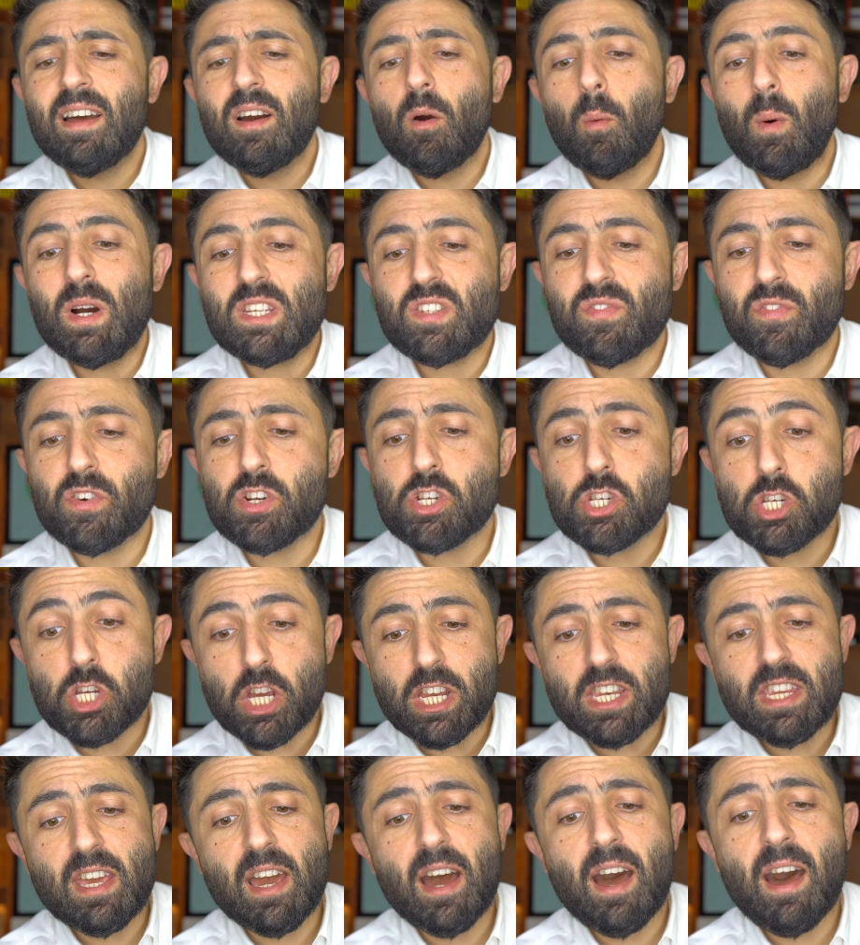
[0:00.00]
West
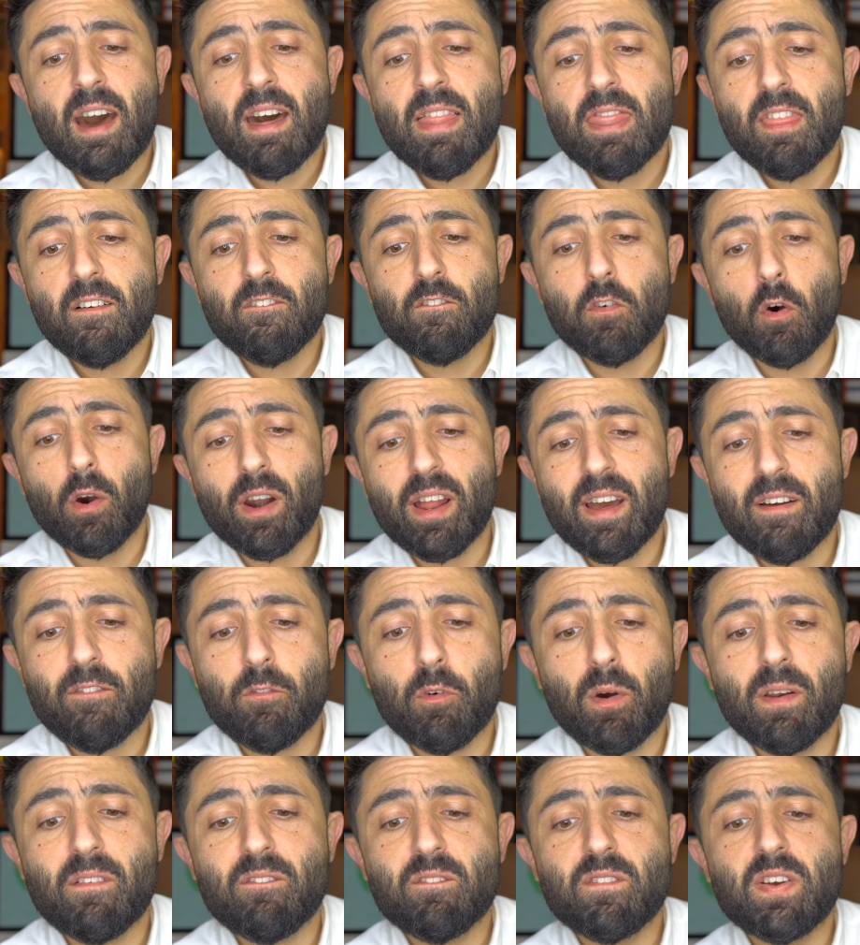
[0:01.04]
Virginia, the Ford F
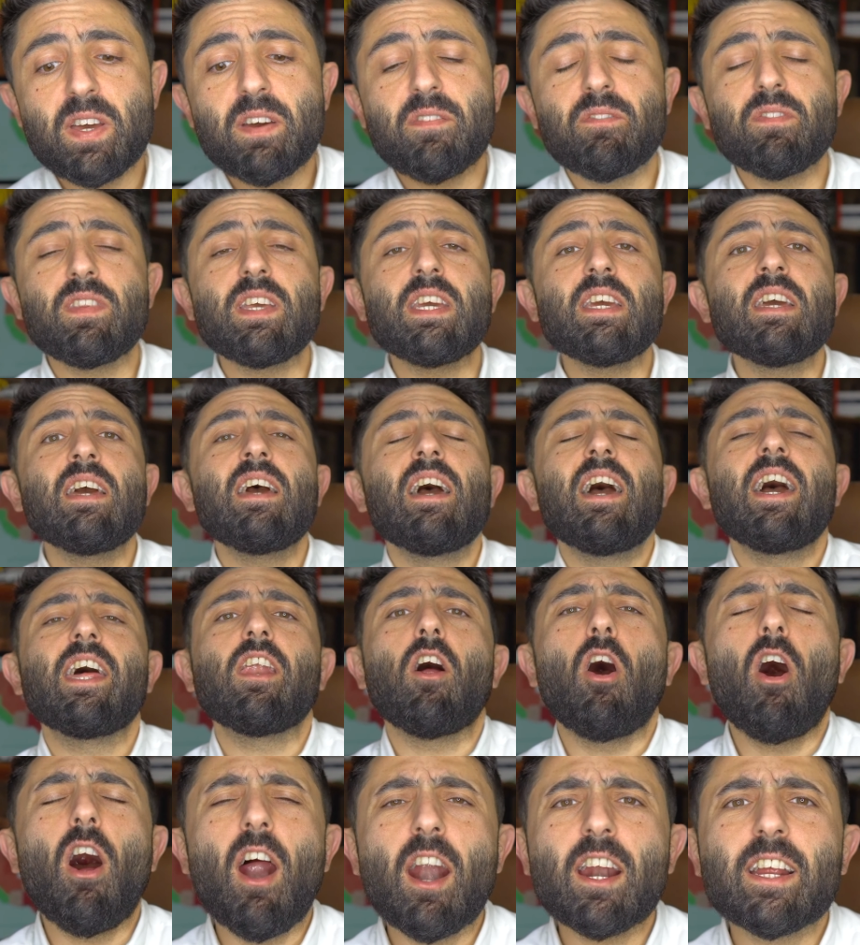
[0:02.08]
150, and
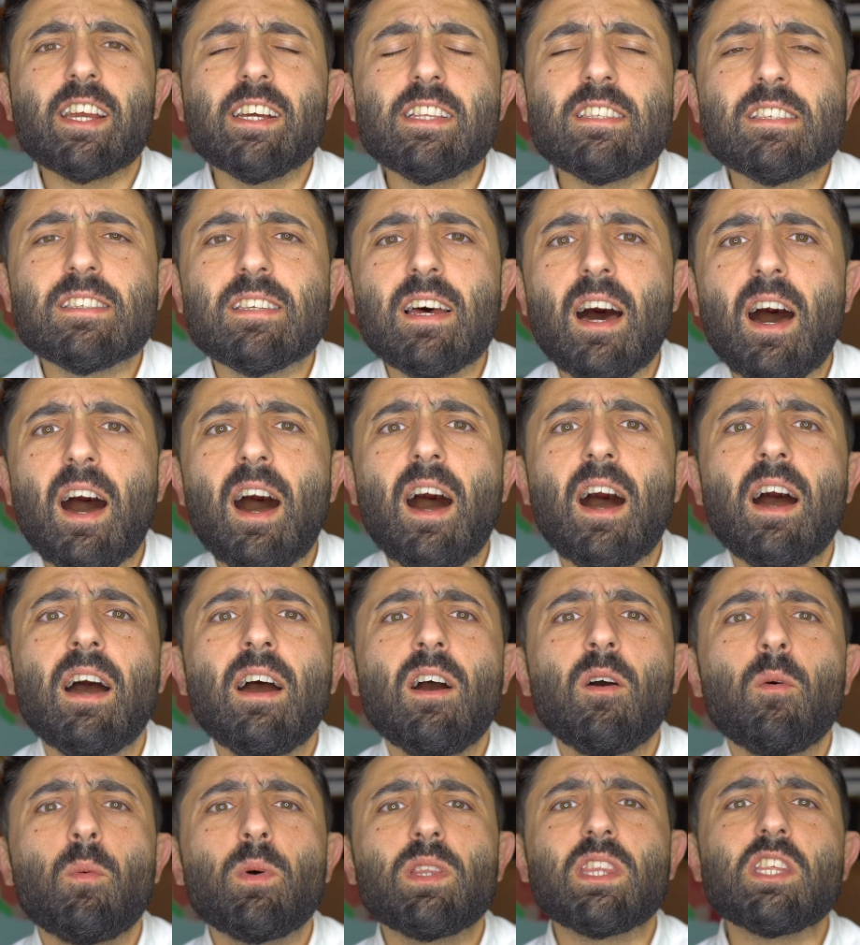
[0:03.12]
Arkansas
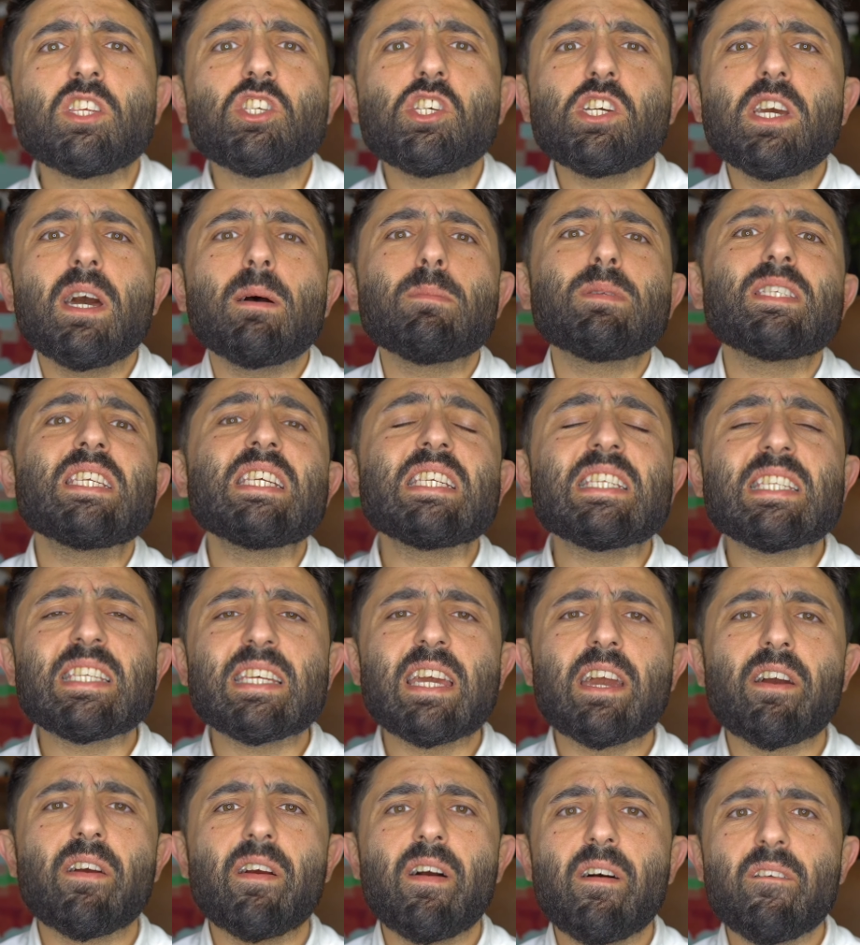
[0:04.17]
with the GMC
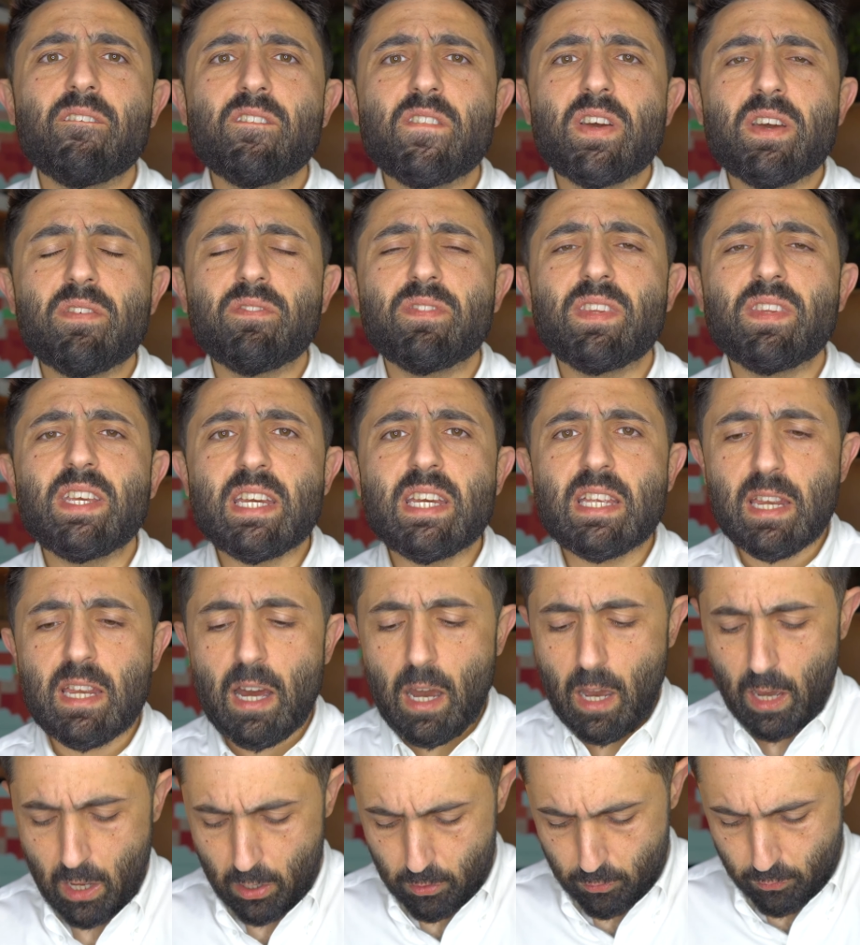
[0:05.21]
Sierra
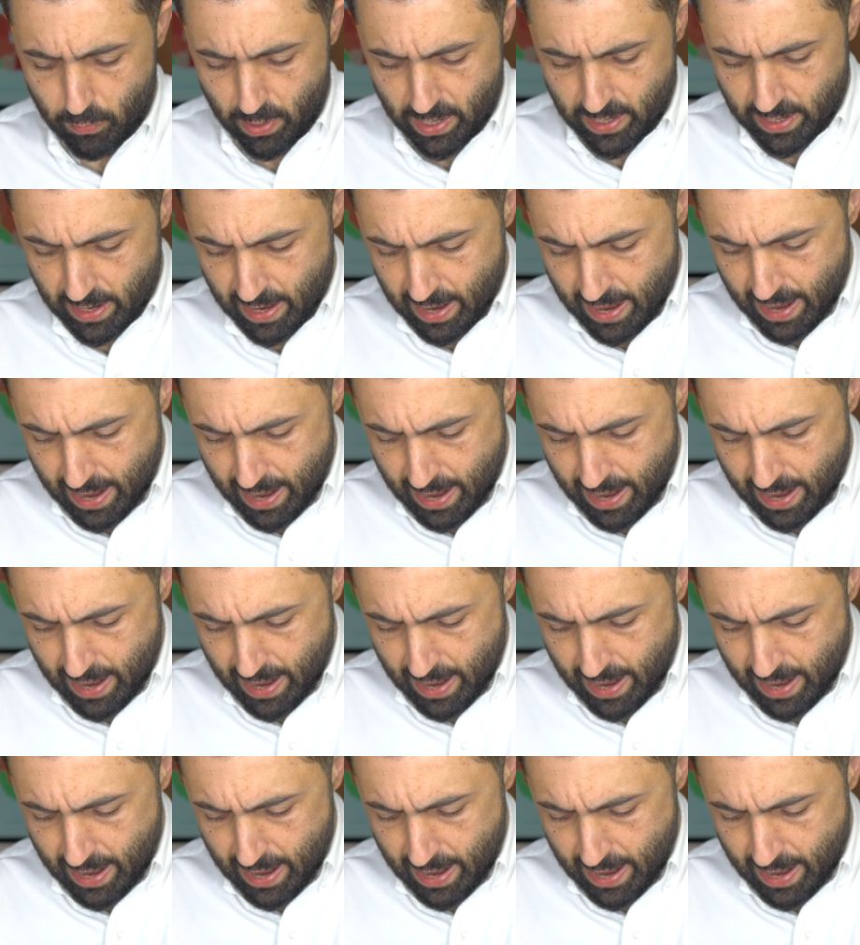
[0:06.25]
1500.